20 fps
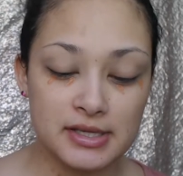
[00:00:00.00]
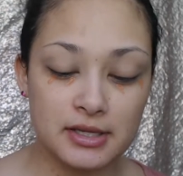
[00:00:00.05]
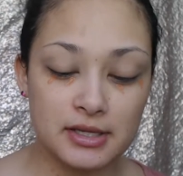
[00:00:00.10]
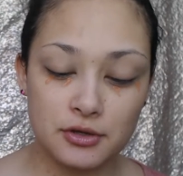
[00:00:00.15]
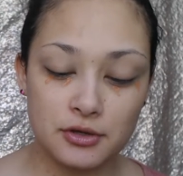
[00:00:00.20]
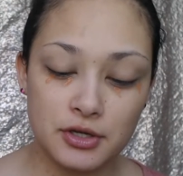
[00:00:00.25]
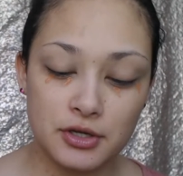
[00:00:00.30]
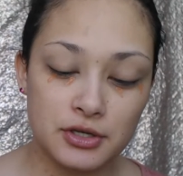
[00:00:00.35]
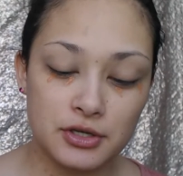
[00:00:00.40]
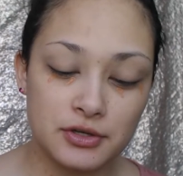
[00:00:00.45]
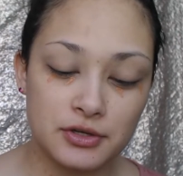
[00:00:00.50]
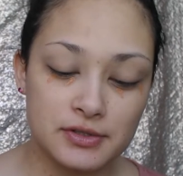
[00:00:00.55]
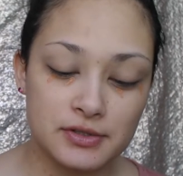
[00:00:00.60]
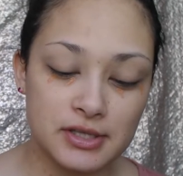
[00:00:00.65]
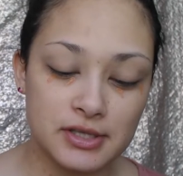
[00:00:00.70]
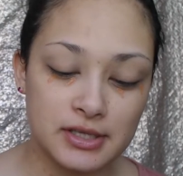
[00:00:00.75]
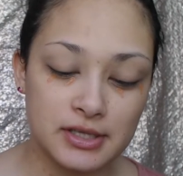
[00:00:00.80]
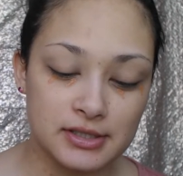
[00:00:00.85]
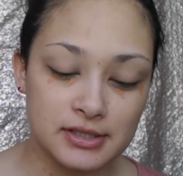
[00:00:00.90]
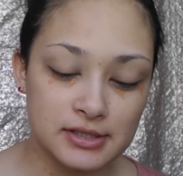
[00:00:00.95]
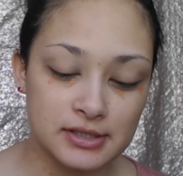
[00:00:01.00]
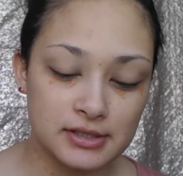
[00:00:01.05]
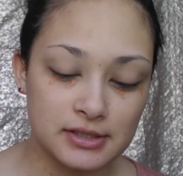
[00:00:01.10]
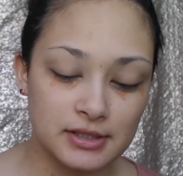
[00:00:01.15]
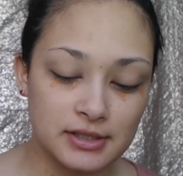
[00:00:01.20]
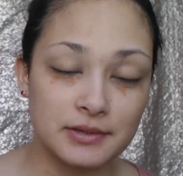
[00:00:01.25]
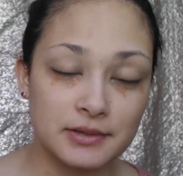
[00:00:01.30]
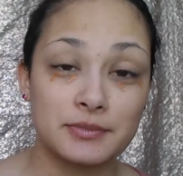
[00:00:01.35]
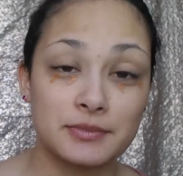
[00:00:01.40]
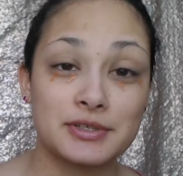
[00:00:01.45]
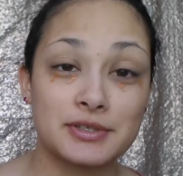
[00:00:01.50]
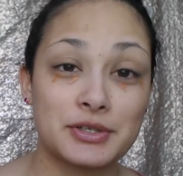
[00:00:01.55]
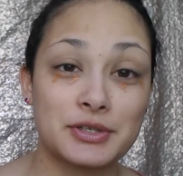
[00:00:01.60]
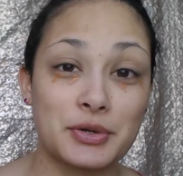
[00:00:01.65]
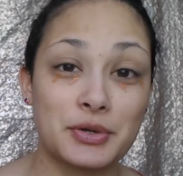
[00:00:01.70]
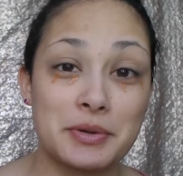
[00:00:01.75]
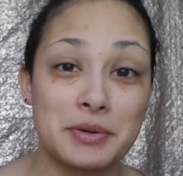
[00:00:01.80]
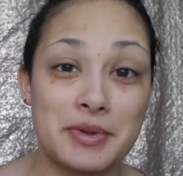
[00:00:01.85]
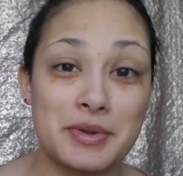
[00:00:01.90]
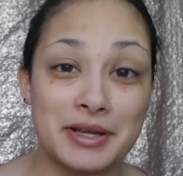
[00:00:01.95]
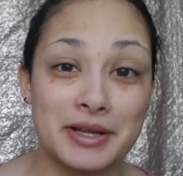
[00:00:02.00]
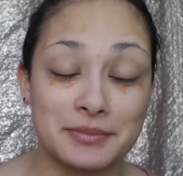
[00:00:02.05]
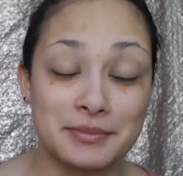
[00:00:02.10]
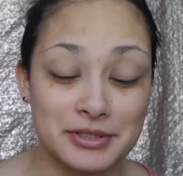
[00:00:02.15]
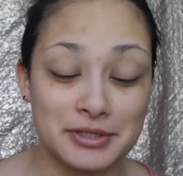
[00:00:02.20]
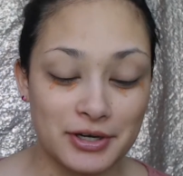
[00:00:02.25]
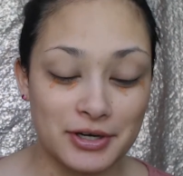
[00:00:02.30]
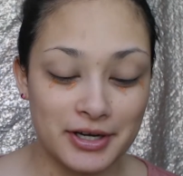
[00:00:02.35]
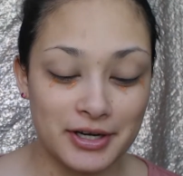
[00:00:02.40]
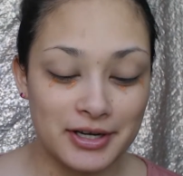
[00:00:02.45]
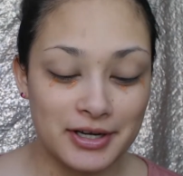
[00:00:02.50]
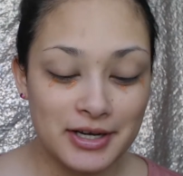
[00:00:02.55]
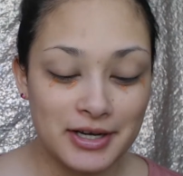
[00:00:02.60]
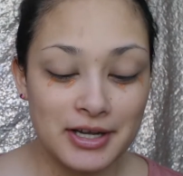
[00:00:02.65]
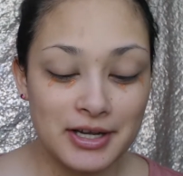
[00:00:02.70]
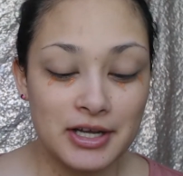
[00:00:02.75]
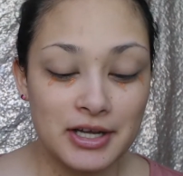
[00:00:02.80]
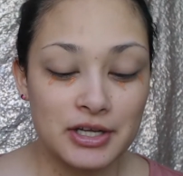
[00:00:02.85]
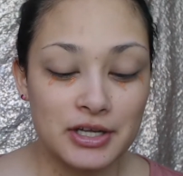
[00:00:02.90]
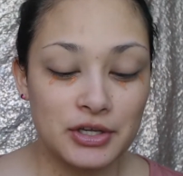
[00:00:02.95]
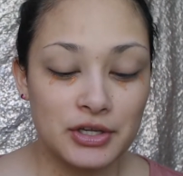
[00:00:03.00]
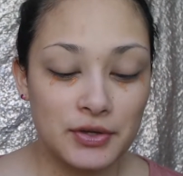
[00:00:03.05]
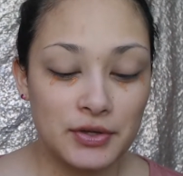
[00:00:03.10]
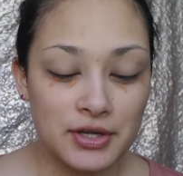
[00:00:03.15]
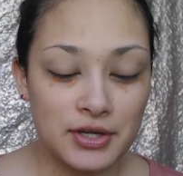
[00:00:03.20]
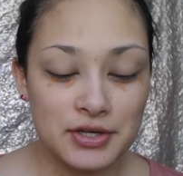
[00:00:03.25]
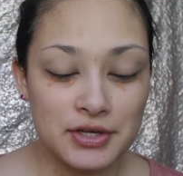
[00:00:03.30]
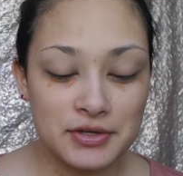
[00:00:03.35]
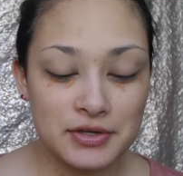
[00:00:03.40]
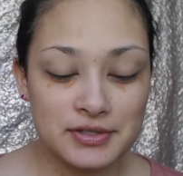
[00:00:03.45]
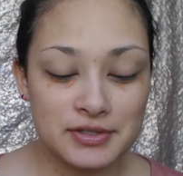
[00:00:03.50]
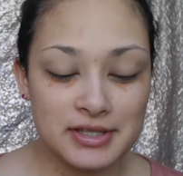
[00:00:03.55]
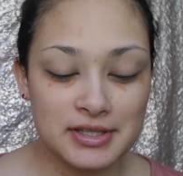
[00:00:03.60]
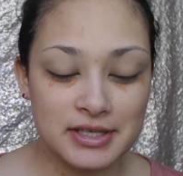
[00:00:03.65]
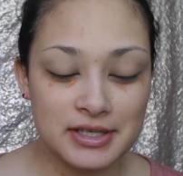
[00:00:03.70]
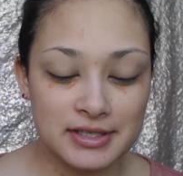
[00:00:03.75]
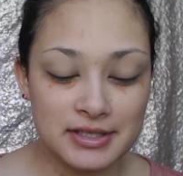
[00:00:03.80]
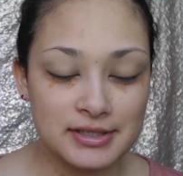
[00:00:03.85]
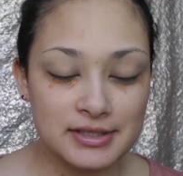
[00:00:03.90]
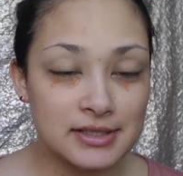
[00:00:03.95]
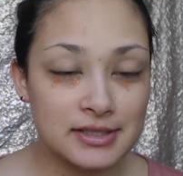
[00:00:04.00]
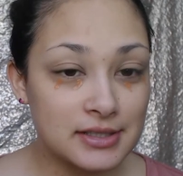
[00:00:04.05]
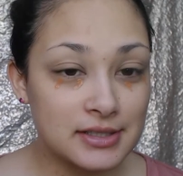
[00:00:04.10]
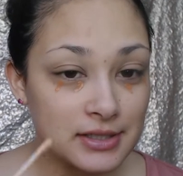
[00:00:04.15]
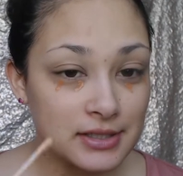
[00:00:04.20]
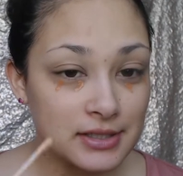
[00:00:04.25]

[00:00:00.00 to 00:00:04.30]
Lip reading: You can use this, I'm screaming, I'm sorry. You can use this